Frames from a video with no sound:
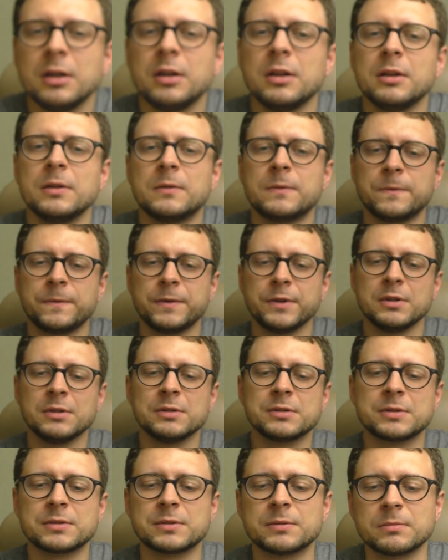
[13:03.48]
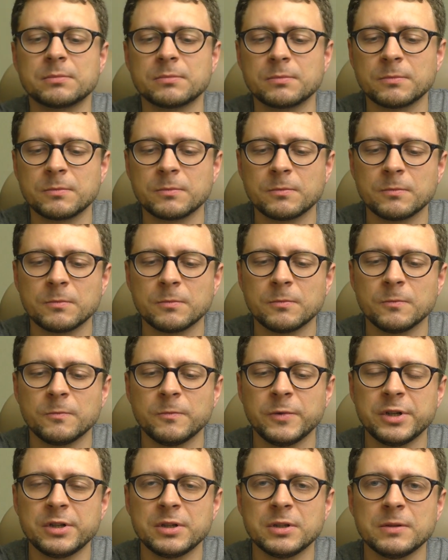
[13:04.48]
it feels
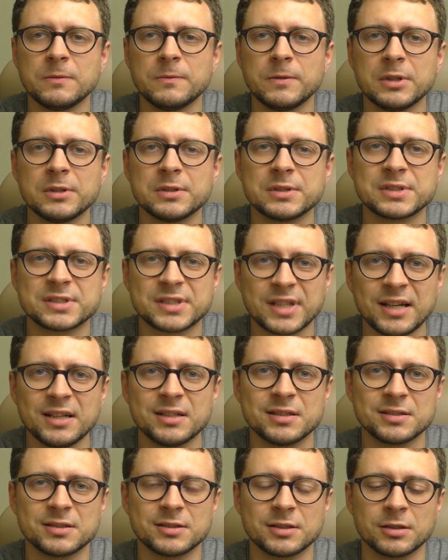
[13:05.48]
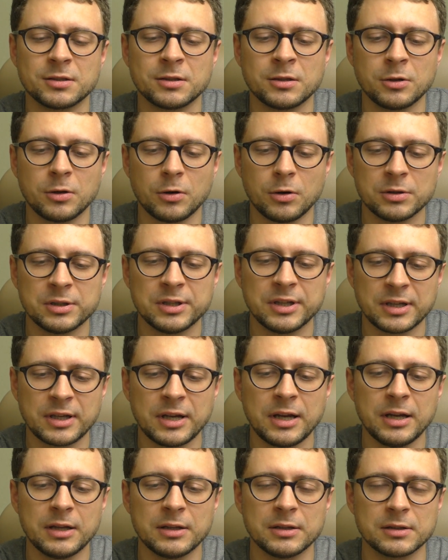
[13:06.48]
very well sized on the
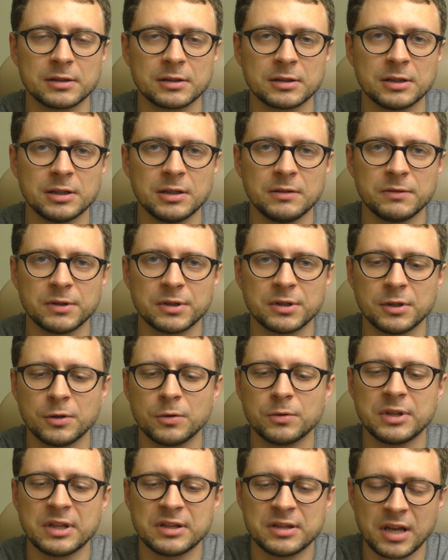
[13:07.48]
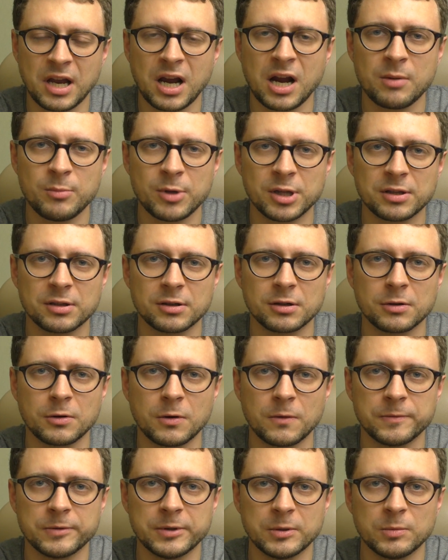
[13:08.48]
hand, even though the diameter
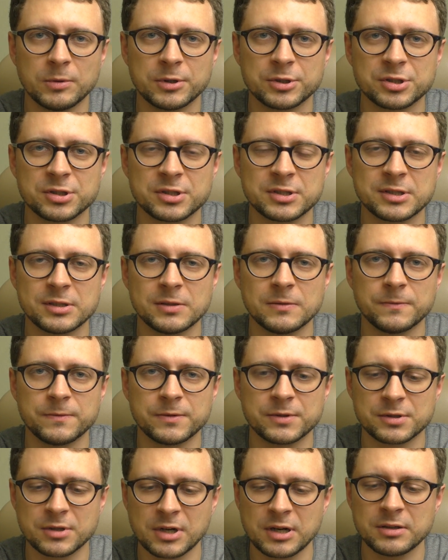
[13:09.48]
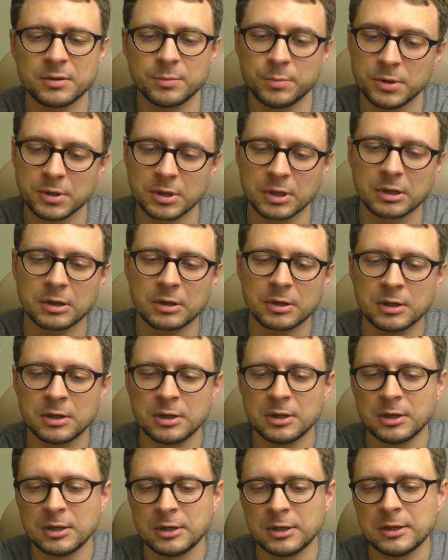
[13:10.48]
of the watch itself is rather big.
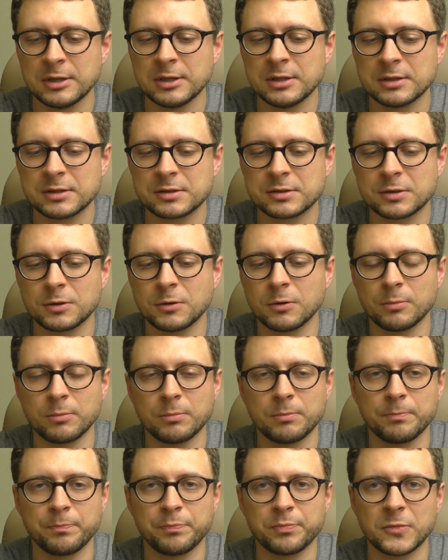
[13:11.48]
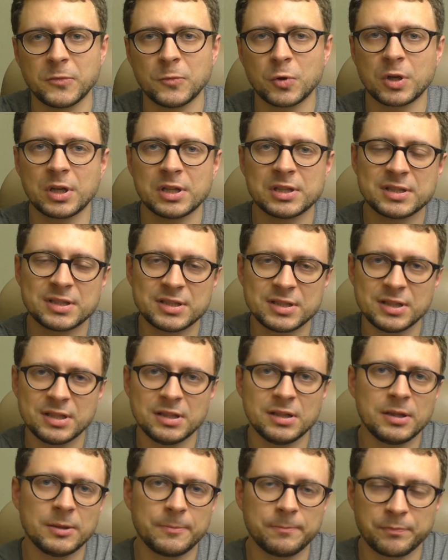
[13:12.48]
So you can
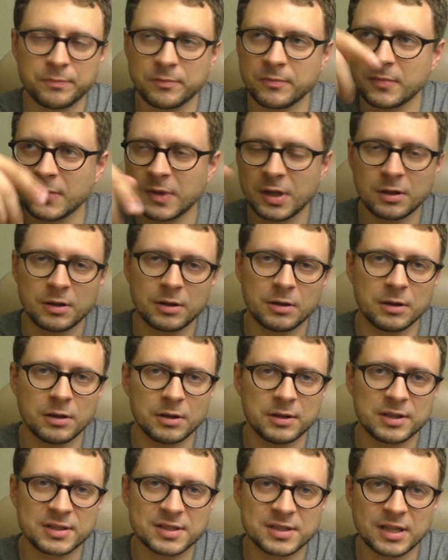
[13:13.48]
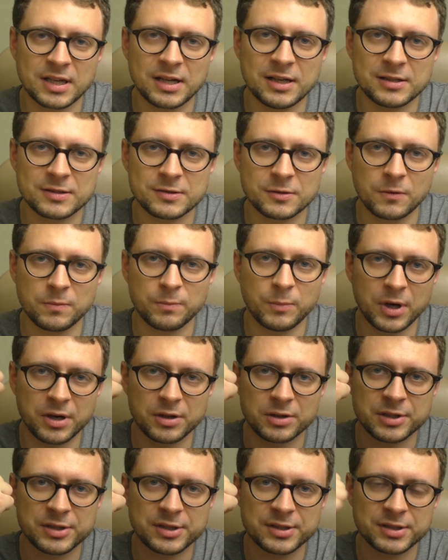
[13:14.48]
see uh, the size of my
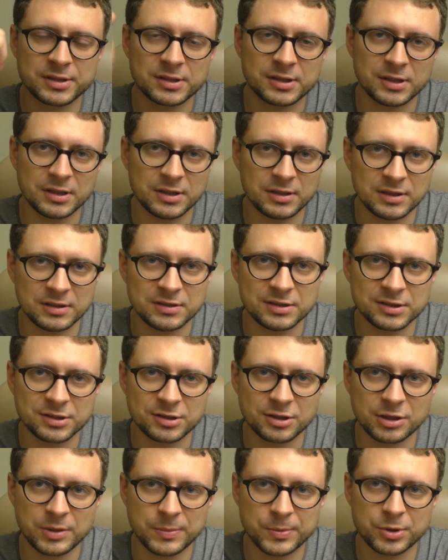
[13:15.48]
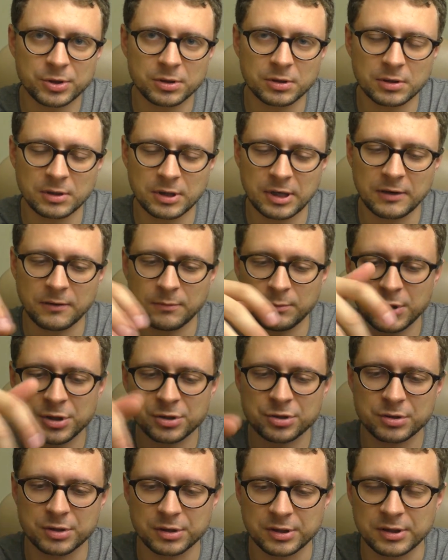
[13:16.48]
wrist in the description. I
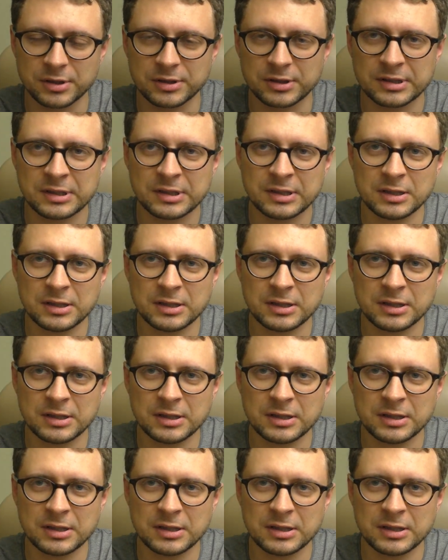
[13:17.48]
measured it,